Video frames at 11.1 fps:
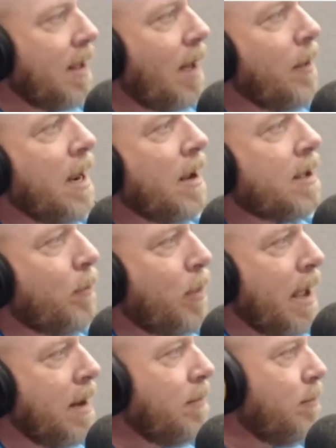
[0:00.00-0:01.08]
Come in and
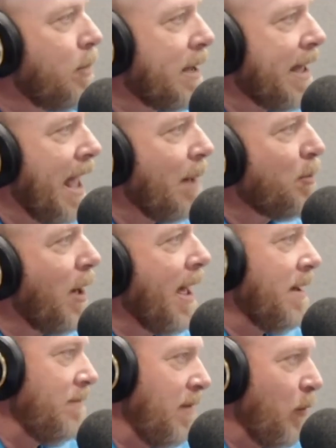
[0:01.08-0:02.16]
compete, be a camp
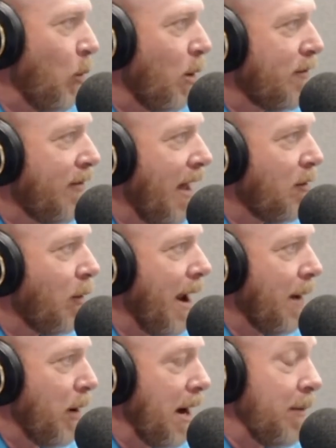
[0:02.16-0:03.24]
leg. If it works out,
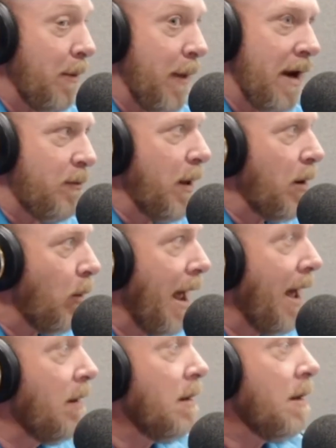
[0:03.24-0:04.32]
great. Brandon McManus has been
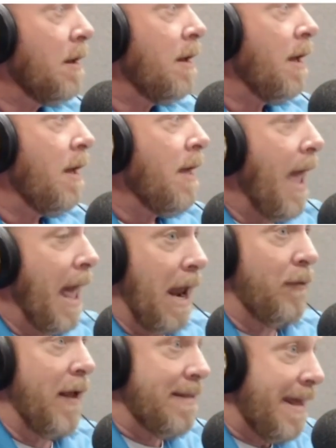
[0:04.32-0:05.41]
around, and I
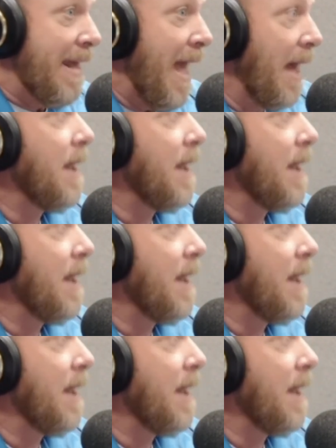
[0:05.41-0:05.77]
think to get